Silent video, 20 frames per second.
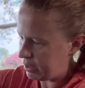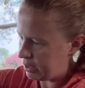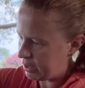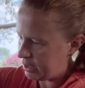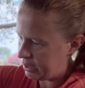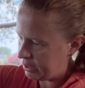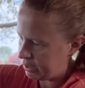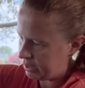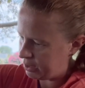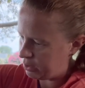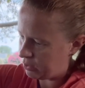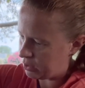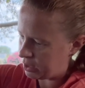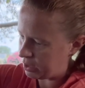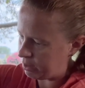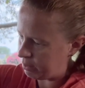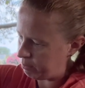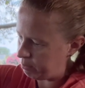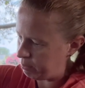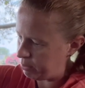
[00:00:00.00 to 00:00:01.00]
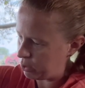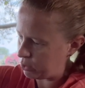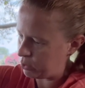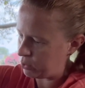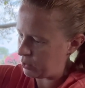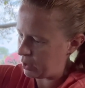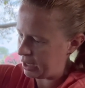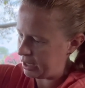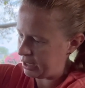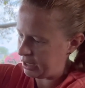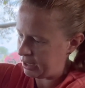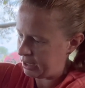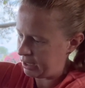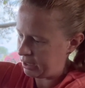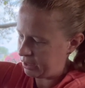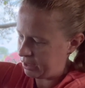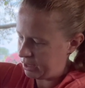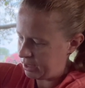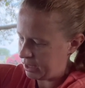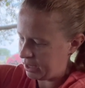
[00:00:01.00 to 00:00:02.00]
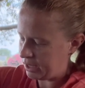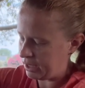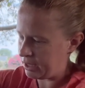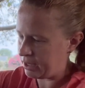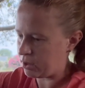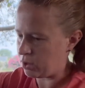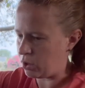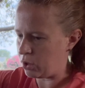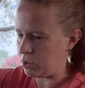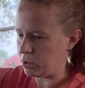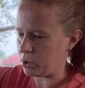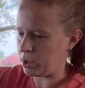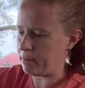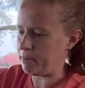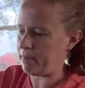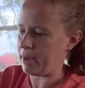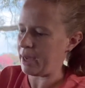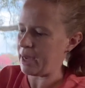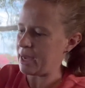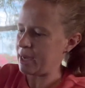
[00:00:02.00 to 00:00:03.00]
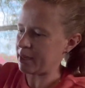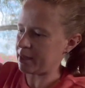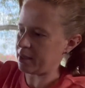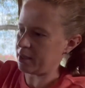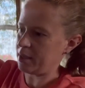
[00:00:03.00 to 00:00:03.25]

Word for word: and then you can buckle that in and it'll hold it back.